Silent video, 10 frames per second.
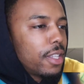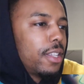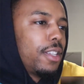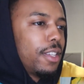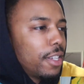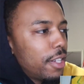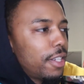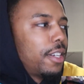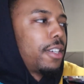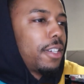Me, I just
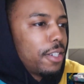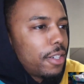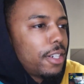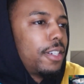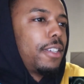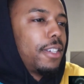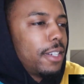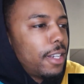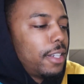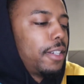want to grab your
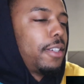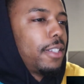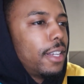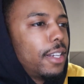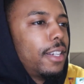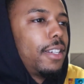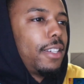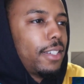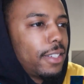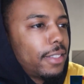waistline
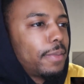tonight.